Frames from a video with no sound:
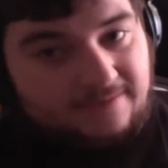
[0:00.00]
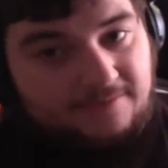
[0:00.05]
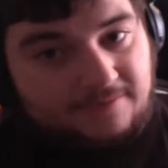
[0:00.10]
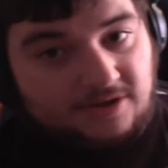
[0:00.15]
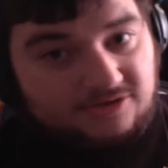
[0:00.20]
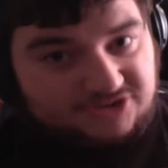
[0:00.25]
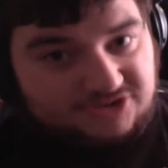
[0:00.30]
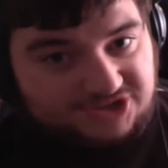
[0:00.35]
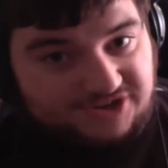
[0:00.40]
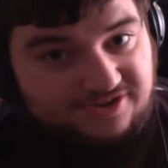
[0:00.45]
but I'll
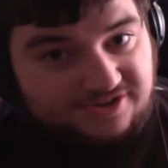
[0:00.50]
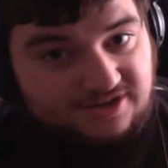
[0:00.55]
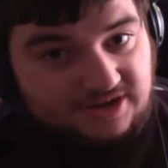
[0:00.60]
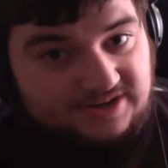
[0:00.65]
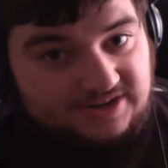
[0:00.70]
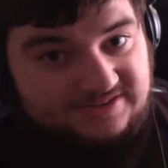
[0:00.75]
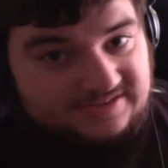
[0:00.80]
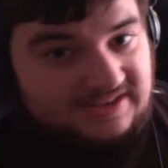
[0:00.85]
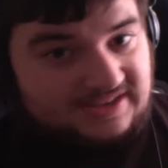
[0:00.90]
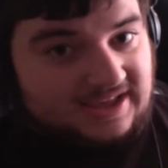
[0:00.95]
show you
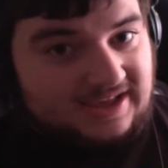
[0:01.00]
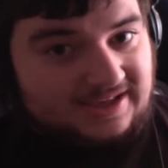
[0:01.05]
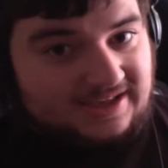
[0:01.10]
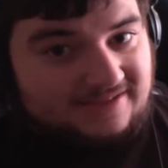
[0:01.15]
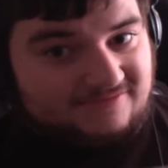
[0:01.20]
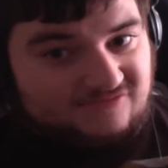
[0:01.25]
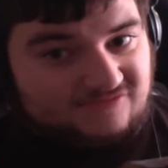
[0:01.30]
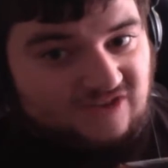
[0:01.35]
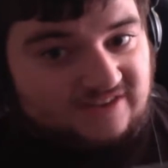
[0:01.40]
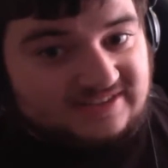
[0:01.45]
guys that
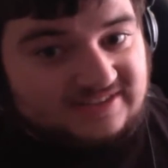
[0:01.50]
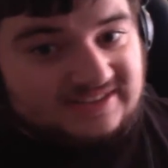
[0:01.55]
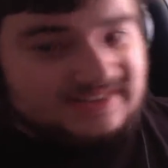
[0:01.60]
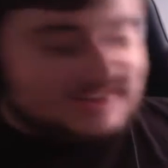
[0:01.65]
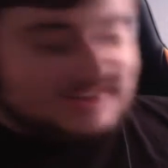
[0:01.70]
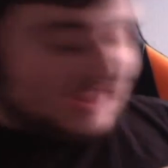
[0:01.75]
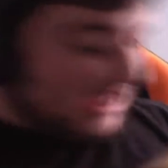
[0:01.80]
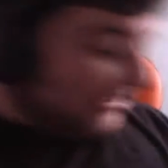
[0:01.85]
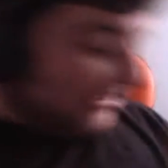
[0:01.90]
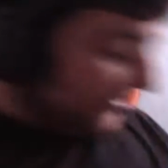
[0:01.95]
right at
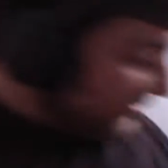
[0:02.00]
the end.